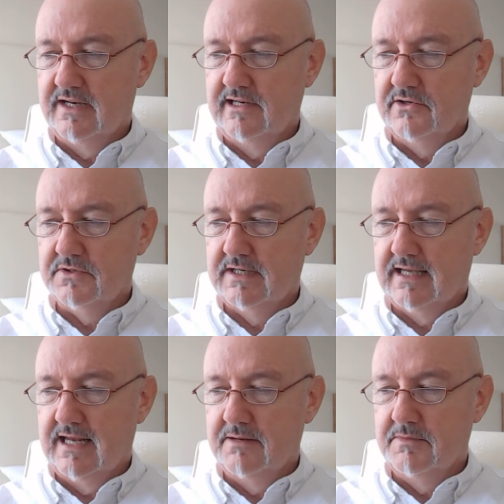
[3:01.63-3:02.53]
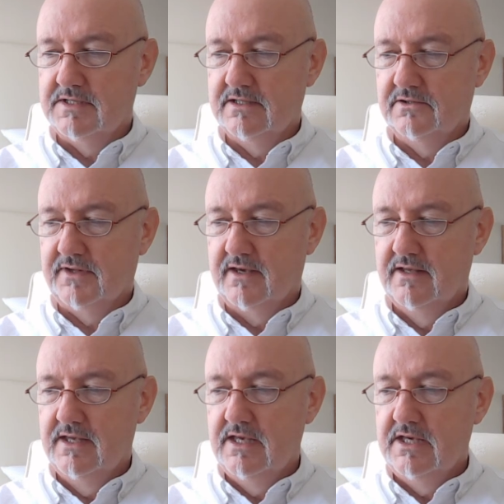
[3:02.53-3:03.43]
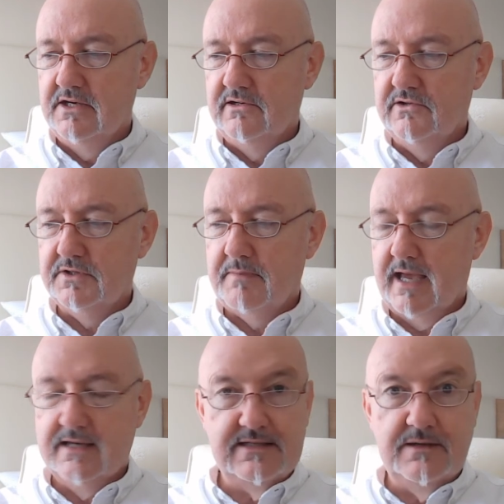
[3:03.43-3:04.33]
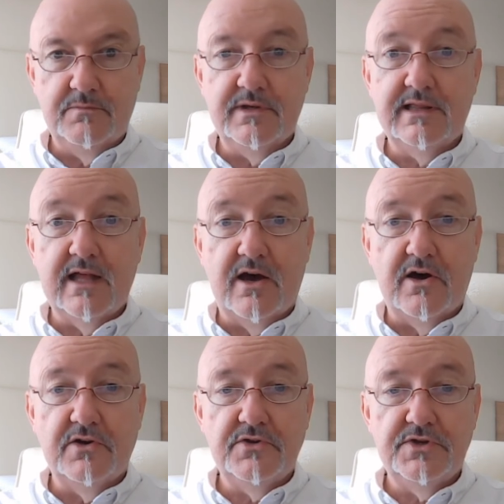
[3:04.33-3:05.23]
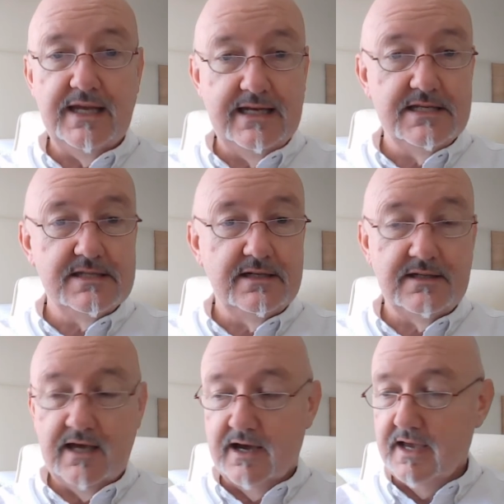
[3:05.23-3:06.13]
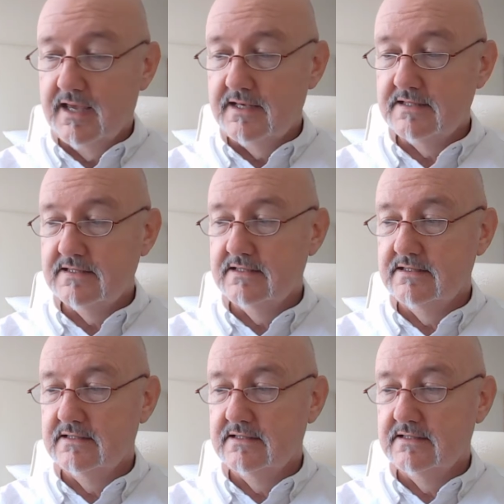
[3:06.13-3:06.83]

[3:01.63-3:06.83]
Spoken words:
and looked again at Matilda, who looked back at him with large, innocent eyes.